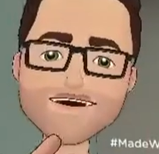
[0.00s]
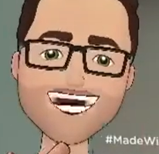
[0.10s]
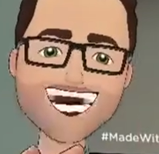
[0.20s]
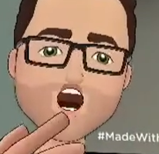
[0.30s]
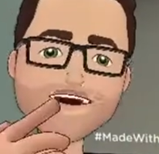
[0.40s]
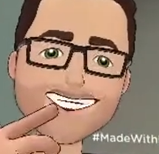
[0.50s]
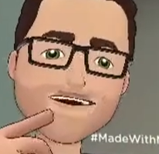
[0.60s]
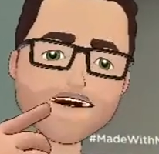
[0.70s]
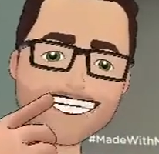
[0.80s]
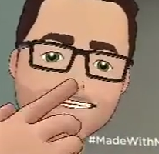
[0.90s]
and I would
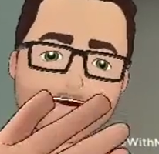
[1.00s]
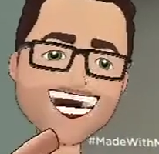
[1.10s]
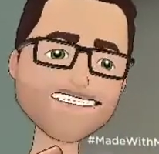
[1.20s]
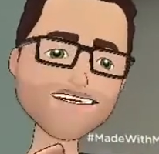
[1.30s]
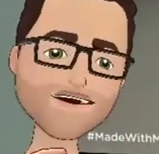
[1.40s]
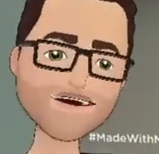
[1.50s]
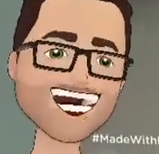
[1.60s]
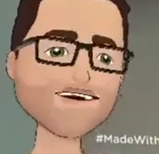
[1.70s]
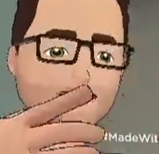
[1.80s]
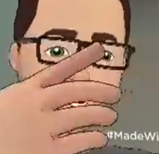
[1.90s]
record me
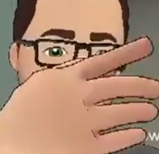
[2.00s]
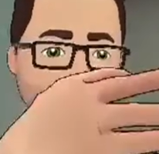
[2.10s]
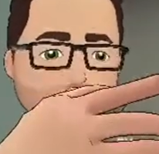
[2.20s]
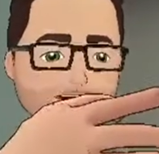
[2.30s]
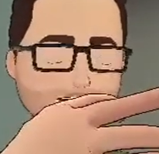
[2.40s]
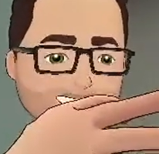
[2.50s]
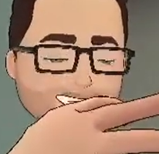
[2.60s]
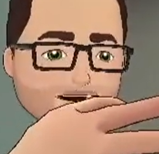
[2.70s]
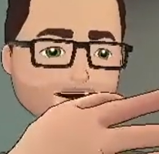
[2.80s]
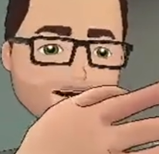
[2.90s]
comforting the
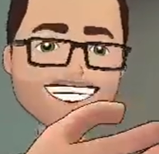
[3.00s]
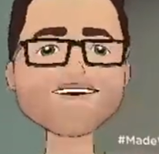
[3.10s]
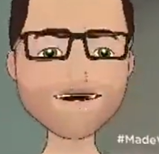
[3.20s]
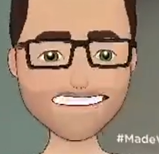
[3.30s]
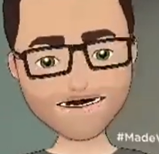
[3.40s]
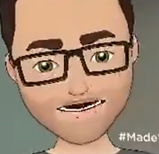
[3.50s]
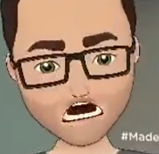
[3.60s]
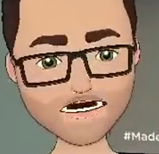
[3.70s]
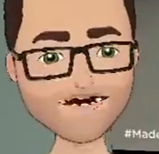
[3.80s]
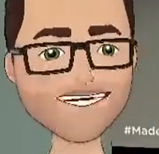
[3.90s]
cat that was crying
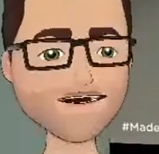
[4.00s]
here in the